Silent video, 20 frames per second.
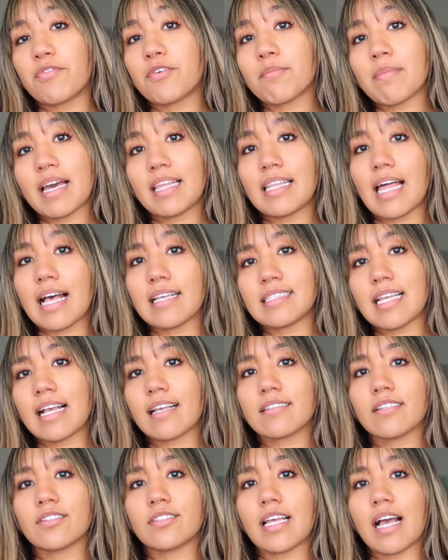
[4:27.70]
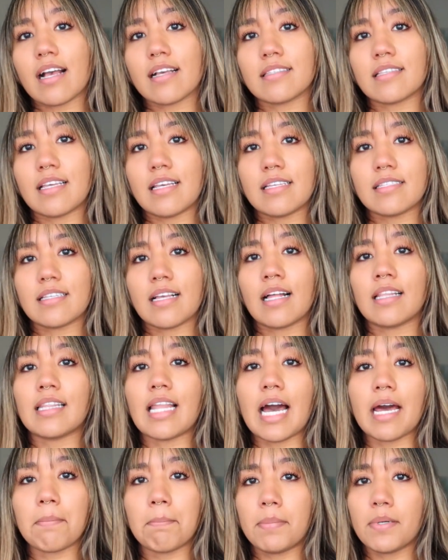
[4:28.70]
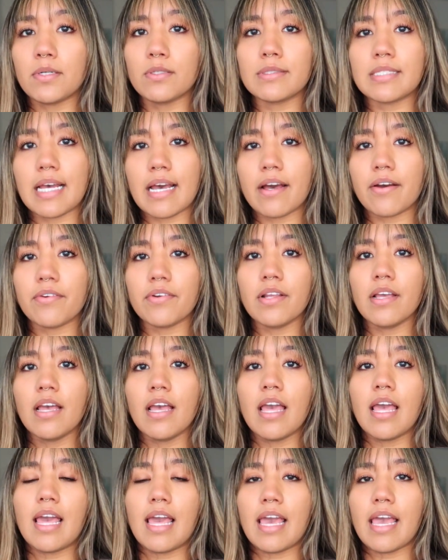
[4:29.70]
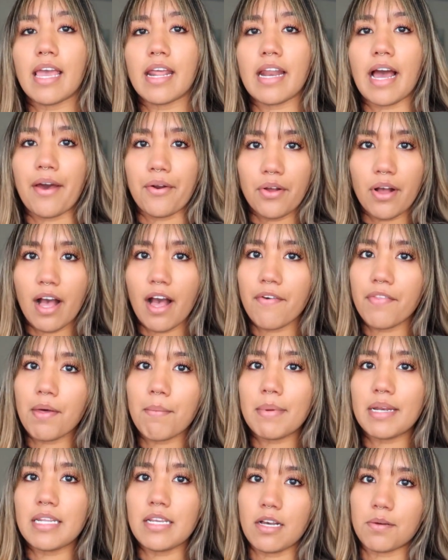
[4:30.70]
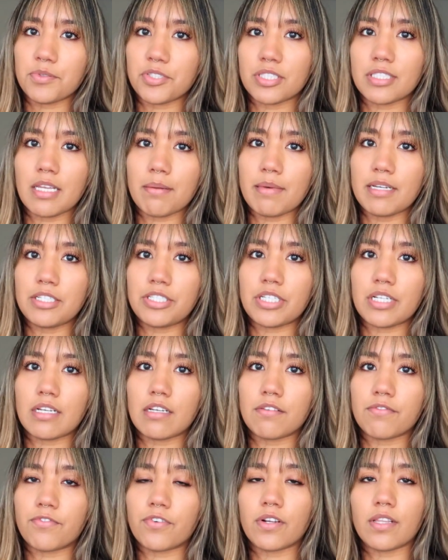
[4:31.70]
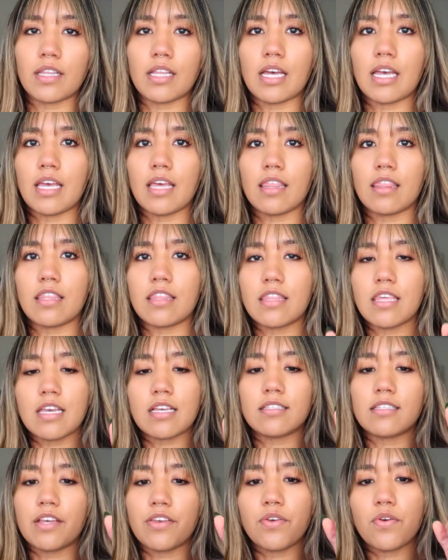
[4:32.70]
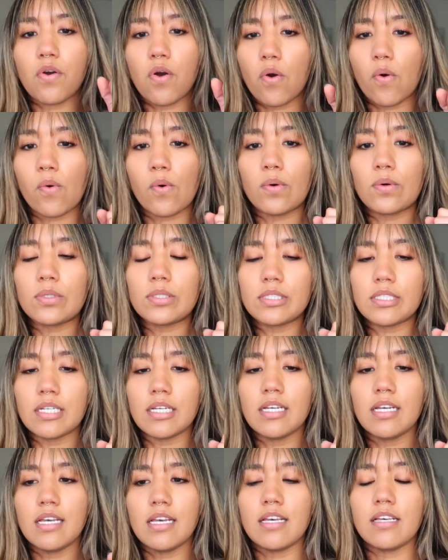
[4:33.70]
for my last exercise is a lat pull down, and I don't have that many options at my gym for like things that you hold,